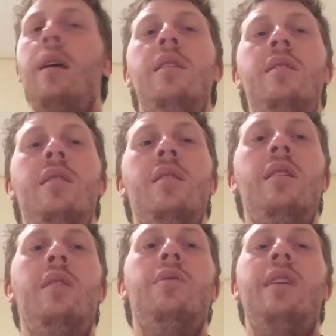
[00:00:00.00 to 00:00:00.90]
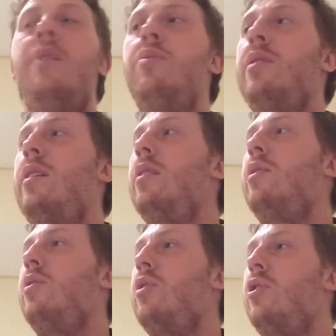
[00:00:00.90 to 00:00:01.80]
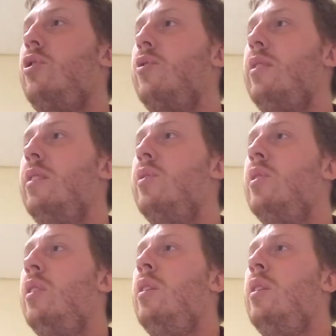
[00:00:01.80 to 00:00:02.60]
until he was able to get the surgeries